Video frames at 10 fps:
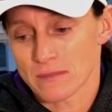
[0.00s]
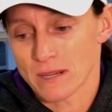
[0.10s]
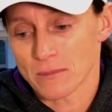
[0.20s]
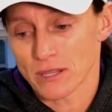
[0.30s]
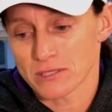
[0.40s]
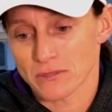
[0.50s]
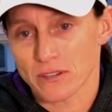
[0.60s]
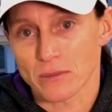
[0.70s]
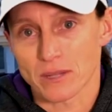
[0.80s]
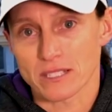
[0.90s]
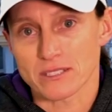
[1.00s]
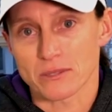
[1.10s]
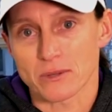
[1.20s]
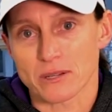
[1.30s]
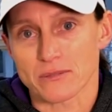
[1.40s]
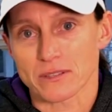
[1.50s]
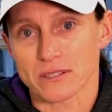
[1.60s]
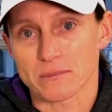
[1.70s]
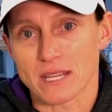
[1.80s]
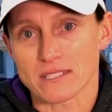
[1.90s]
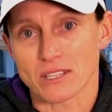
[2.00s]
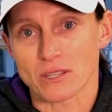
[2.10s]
I'm also very blessed to work for an amazing